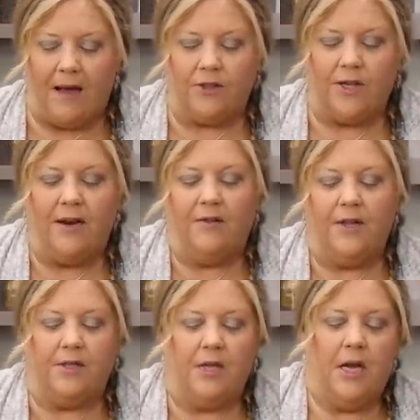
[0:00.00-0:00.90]
outside of
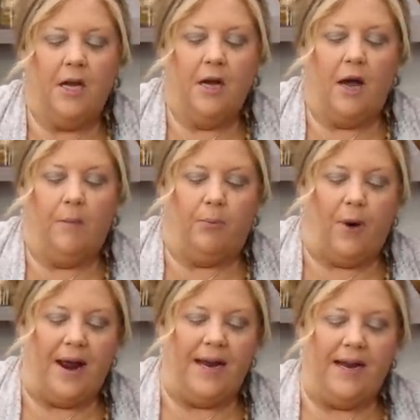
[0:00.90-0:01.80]
this uh,
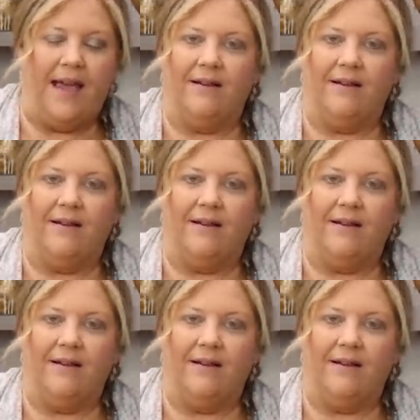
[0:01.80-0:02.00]
breading.